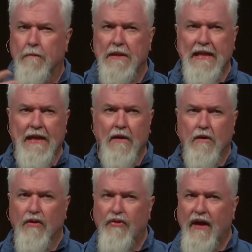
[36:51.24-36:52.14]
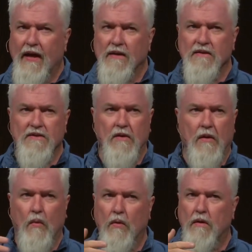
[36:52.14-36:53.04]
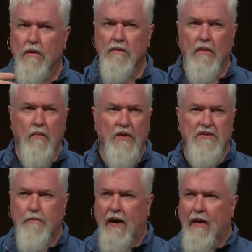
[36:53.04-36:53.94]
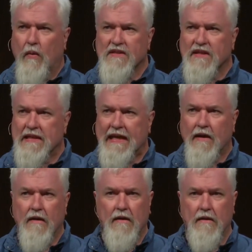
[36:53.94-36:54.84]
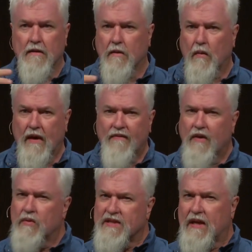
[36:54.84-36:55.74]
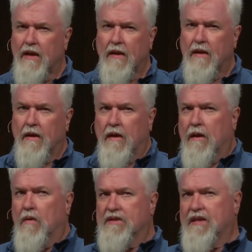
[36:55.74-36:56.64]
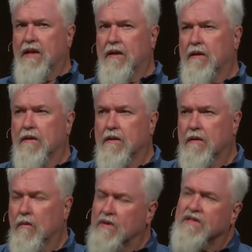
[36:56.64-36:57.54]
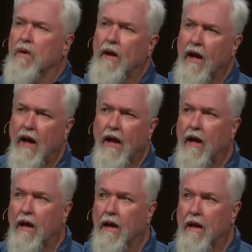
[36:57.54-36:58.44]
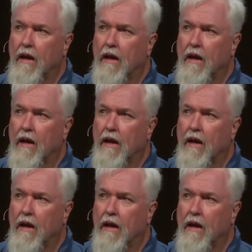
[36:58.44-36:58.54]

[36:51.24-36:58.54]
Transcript: political things or a world in which pot wasn't legal or whatever? Was it? What's going on?